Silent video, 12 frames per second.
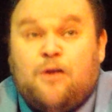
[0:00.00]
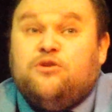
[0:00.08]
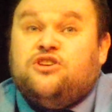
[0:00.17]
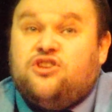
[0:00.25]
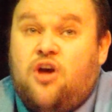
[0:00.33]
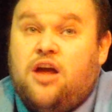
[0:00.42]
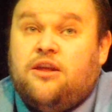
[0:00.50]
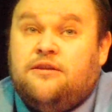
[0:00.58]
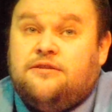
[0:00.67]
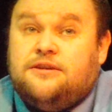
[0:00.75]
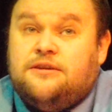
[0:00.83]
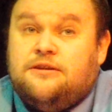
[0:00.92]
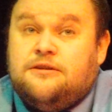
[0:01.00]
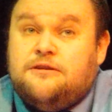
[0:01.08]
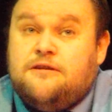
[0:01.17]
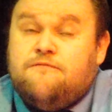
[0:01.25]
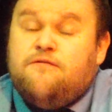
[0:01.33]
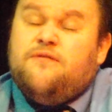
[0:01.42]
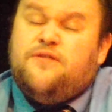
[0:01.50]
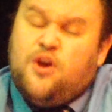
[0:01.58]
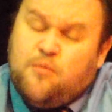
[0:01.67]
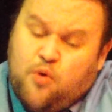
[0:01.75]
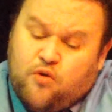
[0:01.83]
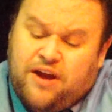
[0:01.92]
They were silent for a
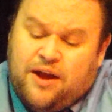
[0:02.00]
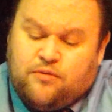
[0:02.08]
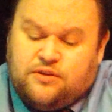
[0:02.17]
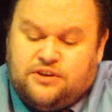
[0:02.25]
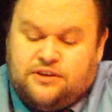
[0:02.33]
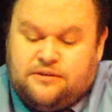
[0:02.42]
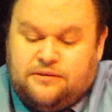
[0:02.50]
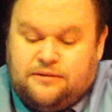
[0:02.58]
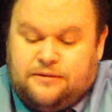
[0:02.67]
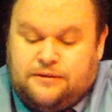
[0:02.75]
few more hours.